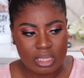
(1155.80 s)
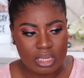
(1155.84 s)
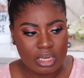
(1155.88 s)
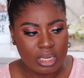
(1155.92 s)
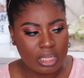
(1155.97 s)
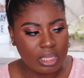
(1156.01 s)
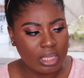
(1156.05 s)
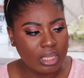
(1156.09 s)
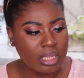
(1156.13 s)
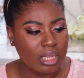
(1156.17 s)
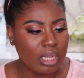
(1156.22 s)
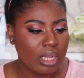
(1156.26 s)
in
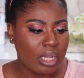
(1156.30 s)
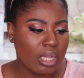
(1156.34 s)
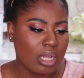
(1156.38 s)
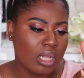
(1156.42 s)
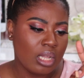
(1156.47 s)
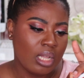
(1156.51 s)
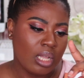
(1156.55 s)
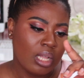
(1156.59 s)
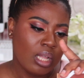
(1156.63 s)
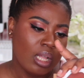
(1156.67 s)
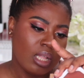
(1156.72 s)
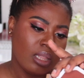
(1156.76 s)

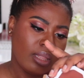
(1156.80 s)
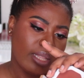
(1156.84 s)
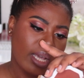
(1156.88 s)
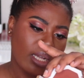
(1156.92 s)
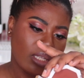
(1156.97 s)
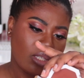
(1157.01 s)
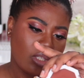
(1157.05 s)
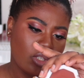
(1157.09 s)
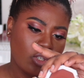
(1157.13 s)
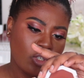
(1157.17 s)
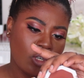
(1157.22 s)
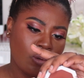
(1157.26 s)
here.
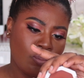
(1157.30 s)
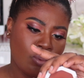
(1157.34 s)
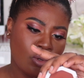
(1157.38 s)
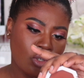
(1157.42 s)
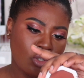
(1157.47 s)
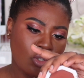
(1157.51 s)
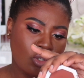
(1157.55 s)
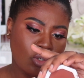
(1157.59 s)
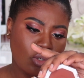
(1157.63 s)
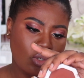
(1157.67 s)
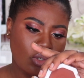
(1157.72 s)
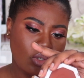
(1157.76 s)
That's
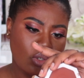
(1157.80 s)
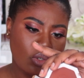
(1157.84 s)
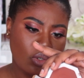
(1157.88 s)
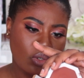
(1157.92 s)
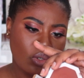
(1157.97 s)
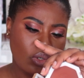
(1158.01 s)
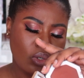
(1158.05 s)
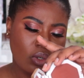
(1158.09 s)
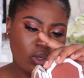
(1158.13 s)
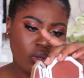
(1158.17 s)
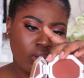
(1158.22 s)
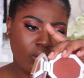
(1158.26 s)

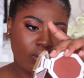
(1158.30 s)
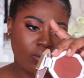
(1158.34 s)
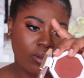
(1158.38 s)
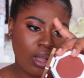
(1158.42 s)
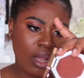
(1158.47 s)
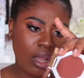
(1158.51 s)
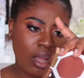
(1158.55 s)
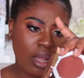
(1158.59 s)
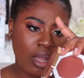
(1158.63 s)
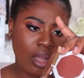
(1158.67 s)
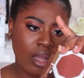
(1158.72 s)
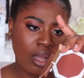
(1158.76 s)
0.22
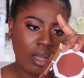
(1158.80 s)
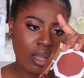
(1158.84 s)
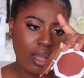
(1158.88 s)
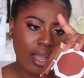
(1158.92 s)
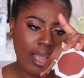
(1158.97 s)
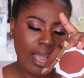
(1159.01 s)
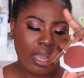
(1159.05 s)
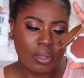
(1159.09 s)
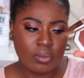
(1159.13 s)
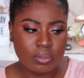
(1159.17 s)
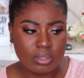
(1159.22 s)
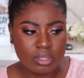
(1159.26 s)

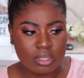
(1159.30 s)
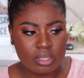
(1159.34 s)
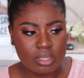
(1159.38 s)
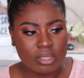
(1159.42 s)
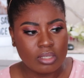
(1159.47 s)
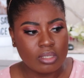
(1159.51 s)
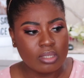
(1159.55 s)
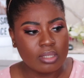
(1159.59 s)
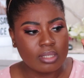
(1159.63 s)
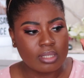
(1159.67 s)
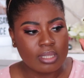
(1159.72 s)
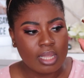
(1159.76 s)

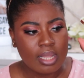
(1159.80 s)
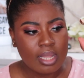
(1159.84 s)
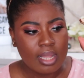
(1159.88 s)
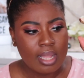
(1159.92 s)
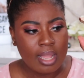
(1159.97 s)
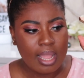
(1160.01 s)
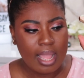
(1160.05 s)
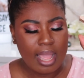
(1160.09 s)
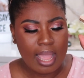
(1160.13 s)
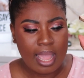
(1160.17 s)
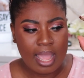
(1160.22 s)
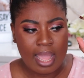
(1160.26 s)
ounces,
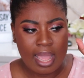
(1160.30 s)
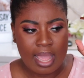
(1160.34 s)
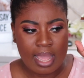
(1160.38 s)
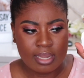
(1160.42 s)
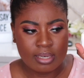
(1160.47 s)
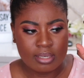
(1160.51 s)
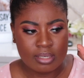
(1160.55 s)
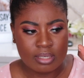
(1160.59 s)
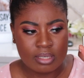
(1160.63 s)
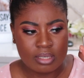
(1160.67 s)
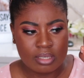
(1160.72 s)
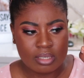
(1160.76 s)

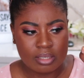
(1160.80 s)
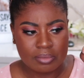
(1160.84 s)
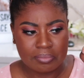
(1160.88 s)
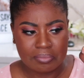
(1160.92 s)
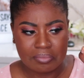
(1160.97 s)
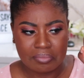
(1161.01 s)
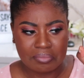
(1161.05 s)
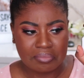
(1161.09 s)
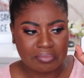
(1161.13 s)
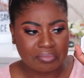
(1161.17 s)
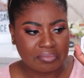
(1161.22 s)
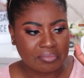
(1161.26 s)
and
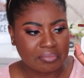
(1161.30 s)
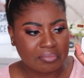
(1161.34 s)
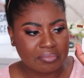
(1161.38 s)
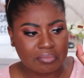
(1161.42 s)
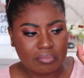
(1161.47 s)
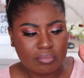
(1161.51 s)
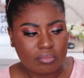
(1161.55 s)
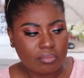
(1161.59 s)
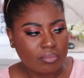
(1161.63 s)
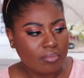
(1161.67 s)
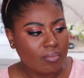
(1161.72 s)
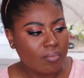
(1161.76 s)

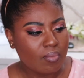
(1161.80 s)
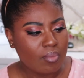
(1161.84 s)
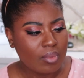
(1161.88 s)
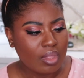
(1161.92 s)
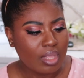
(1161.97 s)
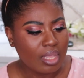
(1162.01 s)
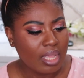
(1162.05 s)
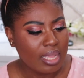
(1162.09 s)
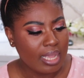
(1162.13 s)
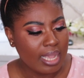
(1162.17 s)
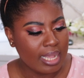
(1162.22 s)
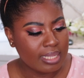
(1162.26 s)

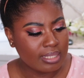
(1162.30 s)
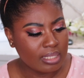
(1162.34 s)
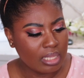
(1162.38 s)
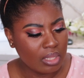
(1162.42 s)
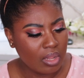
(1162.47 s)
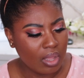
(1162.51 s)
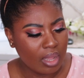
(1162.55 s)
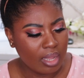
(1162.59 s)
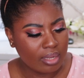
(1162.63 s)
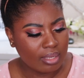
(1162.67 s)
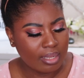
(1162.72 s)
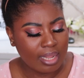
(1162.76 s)
it's a
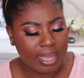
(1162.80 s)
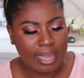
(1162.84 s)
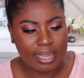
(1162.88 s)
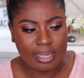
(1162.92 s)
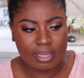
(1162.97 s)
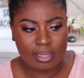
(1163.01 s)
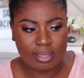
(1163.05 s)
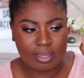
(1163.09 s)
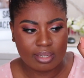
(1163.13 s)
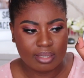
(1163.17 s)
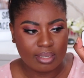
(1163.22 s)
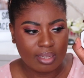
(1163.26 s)
lot.
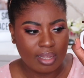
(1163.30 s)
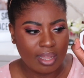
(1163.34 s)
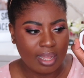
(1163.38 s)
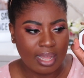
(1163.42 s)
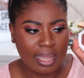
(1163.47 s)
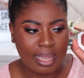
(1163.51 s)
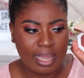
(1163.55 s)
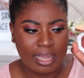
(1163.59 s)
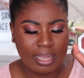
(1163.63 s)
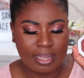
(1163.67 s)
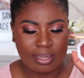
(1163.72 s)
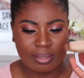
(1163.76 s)
Like,
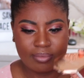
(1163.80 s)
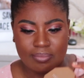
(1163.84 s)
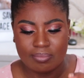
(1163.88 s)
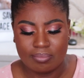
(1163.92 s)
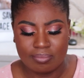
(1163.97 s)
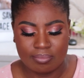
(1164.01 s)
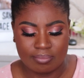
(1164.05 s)
I